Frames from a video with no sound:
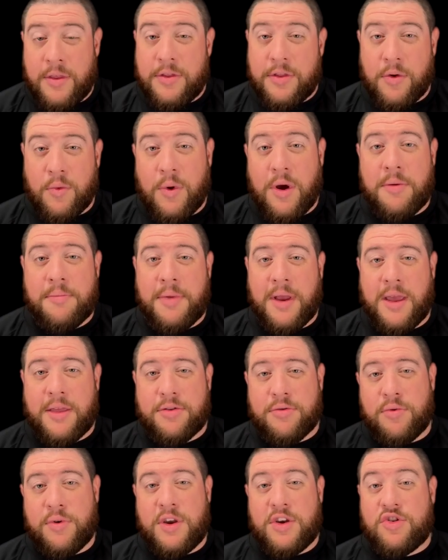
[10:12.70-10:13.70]
The
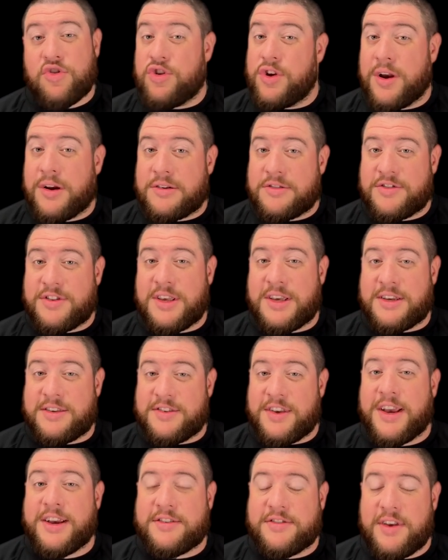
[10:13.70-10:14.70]
Wombat 3 shares the
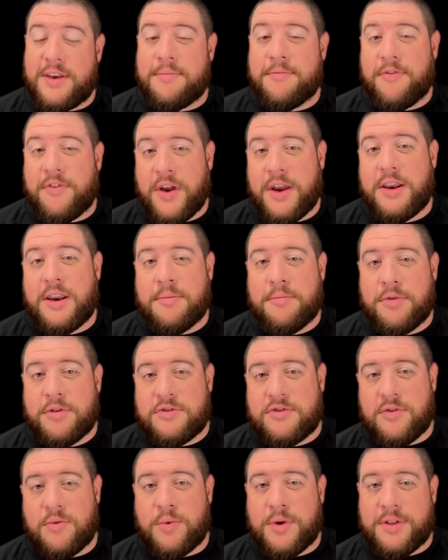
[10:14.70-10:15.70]
exact same flight
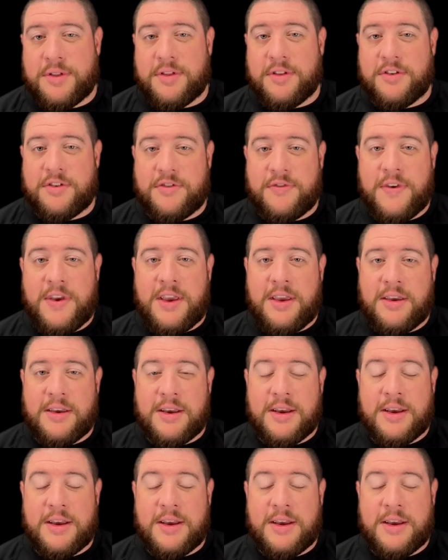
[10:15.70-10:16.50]
numbers with the Svi,